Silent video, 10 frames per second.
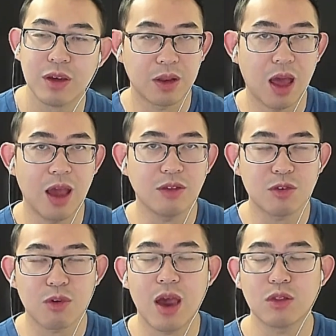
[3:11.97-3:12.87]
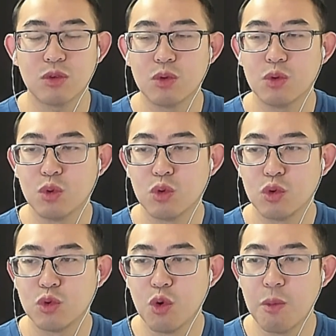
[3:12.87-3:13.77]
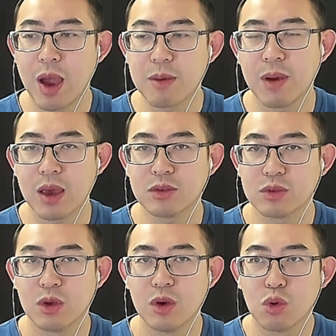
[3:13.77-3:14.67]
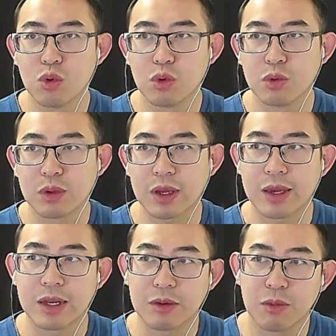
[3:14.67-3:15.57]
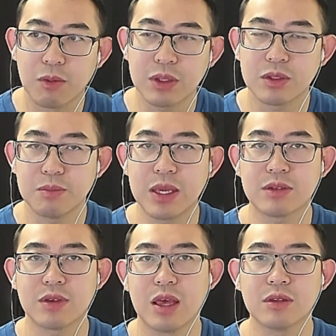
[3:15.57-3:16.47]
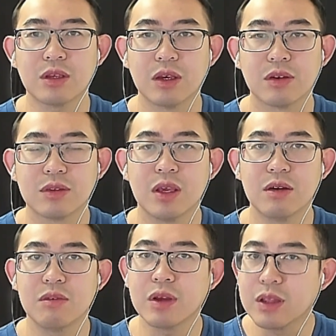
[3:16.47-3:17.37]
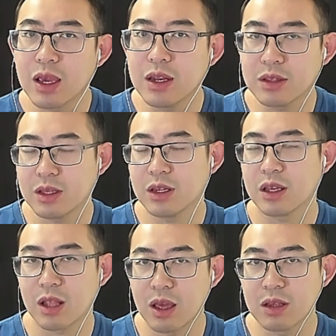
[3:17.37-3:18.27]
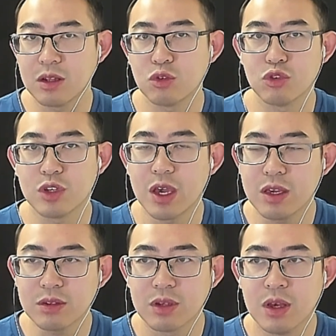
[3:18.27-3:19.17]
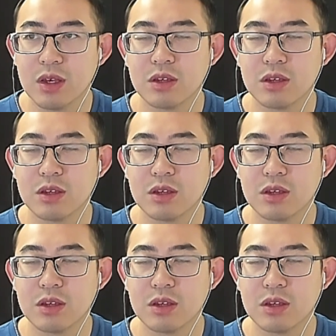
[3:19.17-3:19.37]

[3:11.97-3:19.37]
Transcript: But I try to do my best to kind of what makes sense here. Is there really anything that I need to change?